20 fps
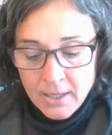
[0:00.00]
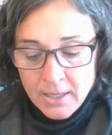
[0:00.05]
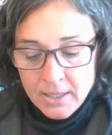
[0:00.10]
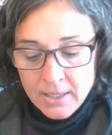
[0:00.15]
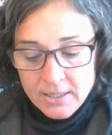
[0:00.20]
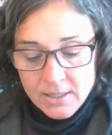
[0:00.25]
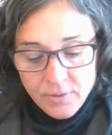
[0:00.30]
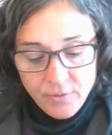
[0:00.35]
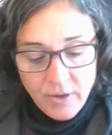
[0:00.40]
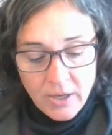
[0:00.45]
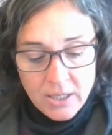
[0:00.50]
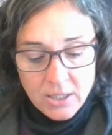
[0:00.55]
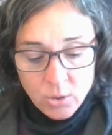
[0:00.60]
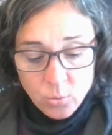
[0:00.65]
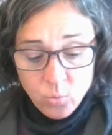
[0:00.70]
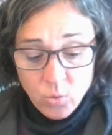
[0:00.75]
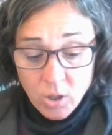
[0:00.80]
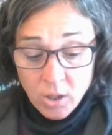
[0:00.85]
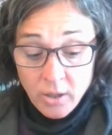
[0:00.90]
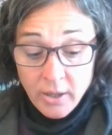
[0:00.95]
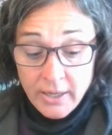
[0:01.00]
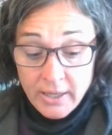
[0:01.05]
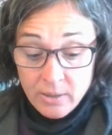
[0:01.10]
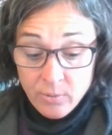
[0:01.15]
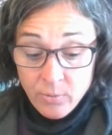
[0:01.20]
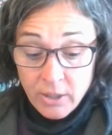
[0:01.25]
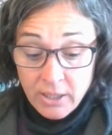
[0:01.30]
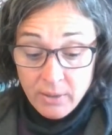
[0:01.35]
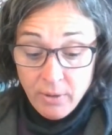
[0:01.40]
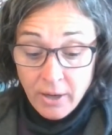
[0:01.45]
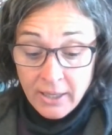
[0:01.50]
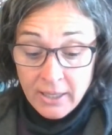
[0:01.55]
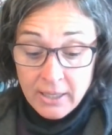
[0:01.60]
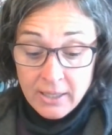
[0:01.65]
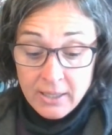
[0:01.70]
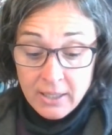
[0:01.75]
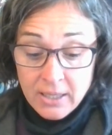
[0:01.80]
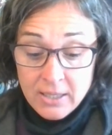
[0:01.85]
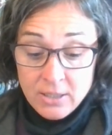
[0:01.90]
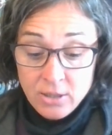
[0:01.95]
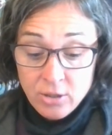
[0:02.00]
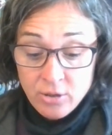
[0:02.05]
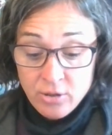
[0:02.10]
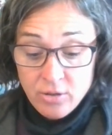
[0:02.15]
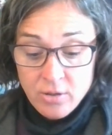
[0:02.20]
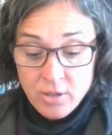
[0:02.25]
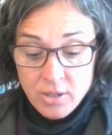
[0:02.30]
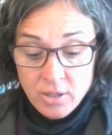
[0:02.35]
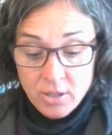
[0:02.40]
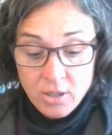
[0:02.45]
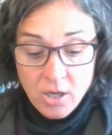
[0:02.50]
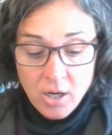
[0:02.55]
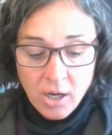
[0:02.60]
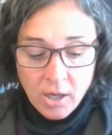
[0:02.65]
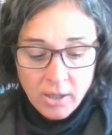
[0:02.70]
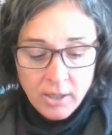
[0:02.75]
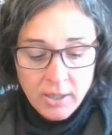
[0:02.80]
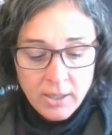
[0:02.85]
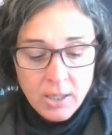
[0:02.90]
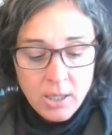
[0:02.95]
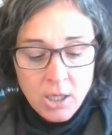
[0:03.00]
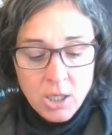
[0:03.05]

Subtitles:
His face worried when he recognized her on the dock.